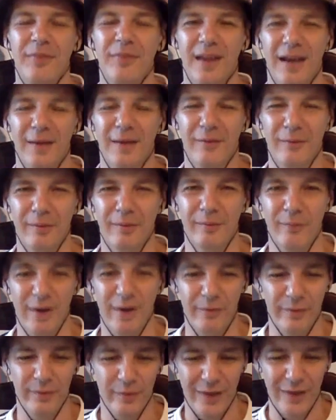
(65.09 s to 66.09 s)

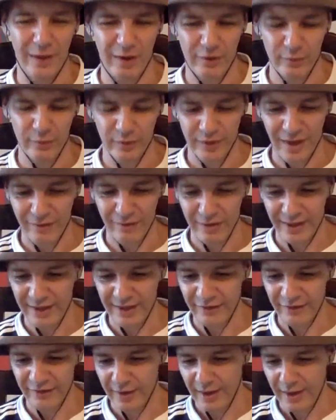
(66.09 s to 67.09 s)
we'll cover
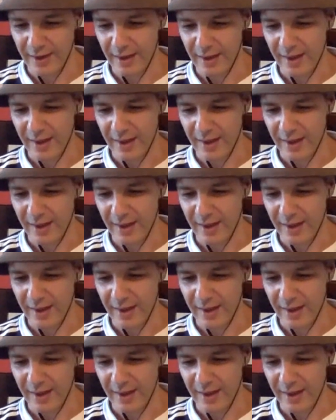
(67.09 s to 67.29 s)
later.